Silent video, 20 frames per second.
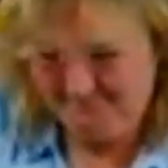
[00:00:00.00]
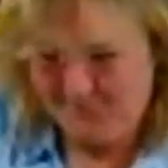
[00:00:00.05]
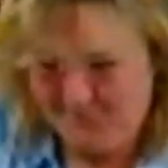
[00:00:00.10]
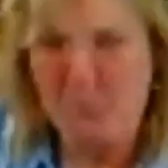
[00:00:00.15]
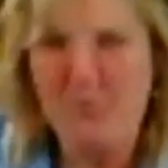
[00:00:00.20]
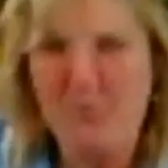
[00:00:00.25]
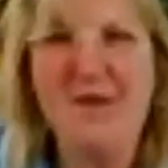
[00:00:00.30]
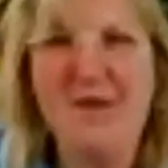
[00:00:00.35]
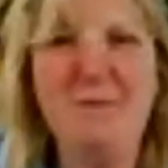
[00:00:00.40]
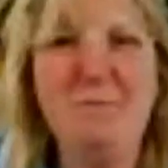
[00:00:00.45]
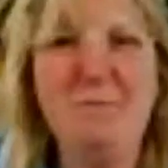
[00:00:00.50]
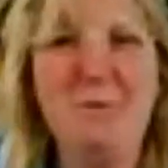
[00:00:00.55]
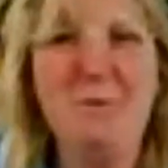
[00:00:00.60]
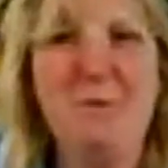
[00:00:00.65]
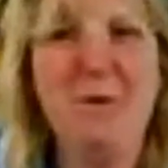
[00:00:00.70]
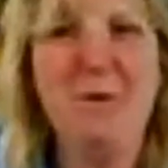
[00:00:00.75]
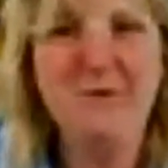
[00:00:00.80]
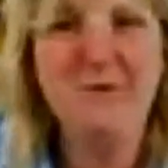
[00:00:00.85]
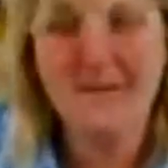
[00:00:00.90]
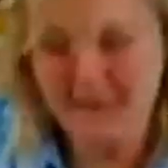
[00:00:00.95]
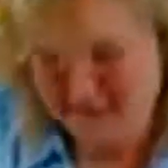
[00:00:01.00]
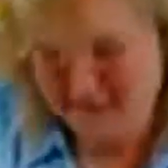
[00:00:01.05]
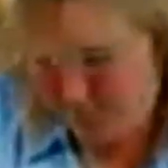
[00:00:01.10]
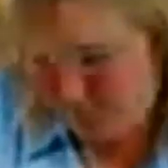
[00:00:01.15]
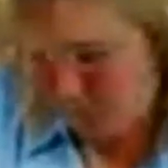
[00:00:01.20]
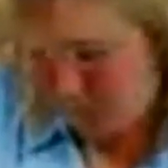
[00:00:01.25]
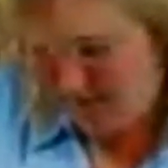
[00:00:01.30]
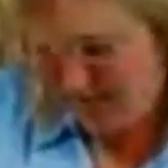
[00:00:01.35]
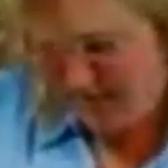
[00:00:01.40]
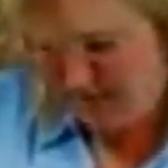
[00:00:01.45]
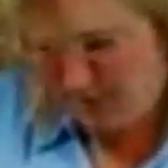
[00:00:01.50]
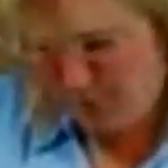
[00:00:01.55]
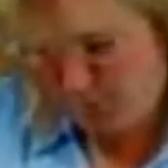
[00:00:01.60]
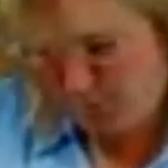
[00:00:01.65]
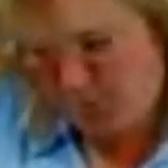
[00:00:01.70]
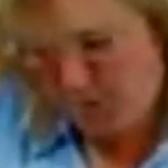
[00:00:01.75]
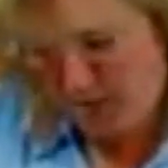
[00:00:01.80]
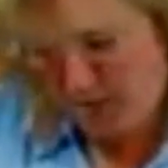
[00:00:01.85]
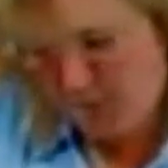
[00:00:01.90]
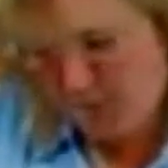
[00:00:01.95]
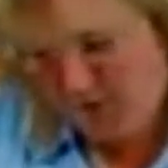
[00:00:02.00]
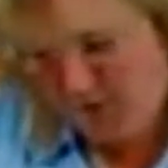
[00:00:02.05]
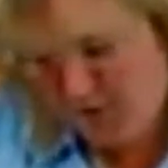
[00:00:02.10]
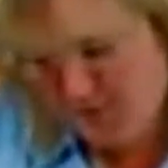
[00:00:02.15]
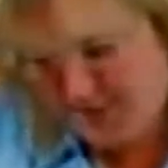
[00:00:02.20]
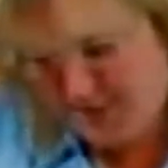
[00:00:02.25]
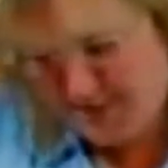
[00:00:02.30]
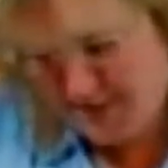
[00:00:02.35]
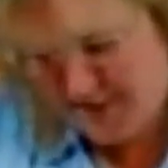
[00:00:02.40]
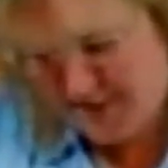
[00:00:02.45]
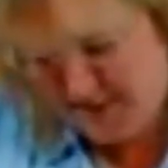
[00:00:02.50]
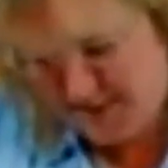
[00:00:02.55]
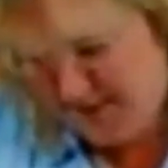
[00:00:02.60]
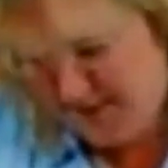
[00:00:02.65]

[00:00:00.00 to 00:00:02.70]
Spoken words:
we'll keep you posted on what grows.